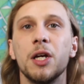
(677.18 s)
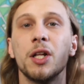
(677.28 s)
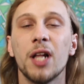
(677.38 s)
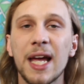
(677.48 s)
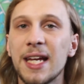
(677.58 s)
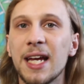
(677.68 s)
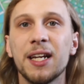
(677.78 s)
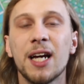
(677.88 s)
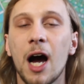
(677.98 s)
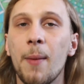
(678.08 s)
Like
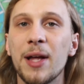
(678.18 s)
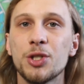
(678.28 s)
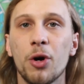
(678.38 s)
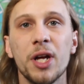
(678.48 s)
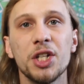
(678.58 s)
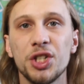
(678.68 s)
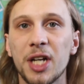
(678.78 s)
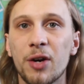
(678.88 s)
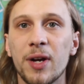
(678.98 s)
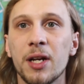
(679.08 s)
it, comment on it,
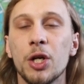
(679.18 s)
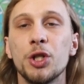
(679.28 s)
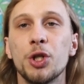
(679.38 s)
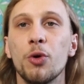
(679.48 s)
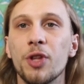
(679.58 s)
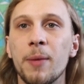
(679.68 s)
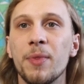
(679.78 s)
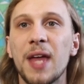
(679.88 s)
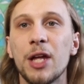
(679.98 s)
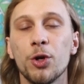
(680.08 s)
share it, show
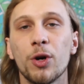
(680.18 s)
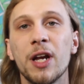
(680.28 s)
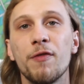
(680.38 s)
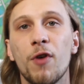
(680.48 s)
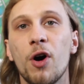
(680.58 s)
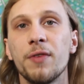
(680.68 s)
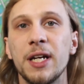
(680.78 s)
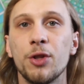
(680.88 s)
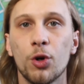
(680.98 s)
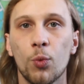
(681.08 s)
them that you're involved
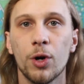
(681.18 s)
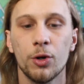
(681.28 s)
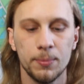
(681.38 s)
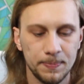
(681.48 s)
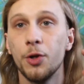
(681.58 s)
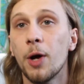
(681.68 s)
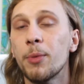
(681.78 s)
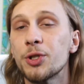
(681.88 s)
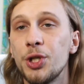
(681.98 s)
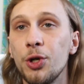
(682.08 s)
in their world.
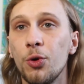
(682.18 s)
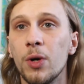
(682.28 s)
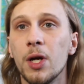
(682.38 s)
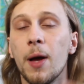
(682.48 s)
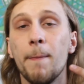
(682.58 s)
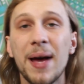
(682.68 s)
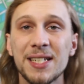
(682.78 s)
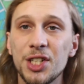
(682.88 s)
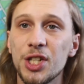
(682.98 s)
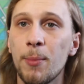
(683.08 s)
Number two,
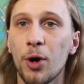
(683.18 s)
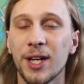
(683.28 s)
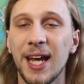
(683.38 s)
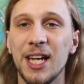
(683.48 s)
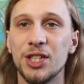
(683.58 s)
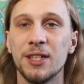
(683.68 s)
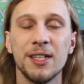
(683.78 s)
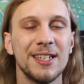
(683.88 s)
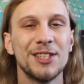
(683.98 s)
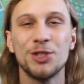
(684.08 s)
message them on occasion.
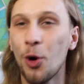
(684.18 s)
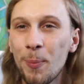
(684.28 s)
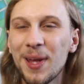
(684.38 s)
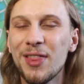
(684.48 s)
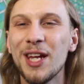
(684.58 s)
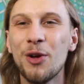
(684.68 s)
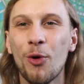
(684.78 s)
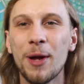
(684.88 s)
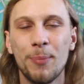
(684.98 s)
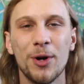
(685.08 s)
Don't be the
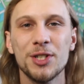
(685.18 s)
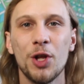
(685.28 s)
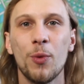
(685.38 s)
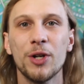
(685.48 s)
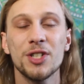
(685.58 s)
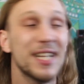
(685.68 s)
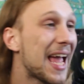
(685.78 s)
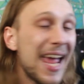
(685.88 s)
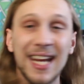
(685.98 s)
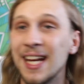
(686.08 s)
annoying person though where you're just like,
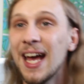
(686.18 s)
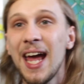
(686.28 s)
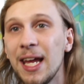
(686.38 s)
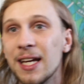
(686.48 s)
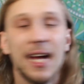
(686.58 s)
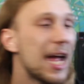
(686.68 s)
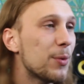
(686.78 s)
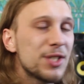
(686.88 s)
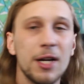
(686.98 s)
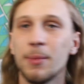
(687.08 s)
hey, hey, hey,
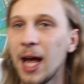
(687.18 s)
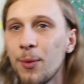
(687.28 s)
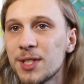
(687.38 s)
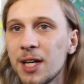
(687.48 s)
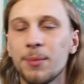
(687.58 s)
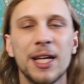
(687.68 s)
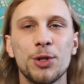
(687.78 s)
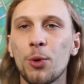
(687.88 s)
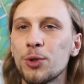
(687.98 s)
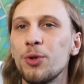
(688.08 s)
what's up? Hey, what's up?
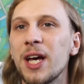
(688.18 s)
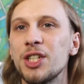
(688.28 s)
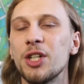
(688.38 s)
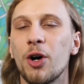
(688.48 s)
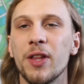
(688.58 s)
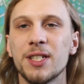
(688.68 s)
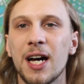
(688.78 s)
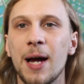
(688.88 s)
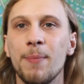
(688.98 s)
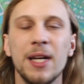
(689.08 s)
Like, don't do that shit all the
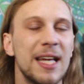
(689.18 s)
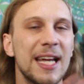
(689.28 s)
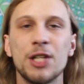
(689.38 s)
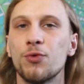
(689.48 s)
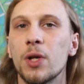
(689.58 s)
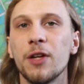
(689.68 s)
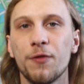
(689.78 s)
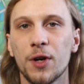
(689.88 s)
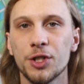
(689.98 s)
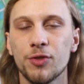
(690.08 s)
time. It gets really
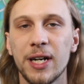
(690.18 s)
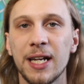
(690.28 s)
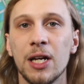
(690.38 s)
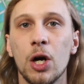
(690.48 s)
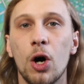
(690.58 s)
frustrating.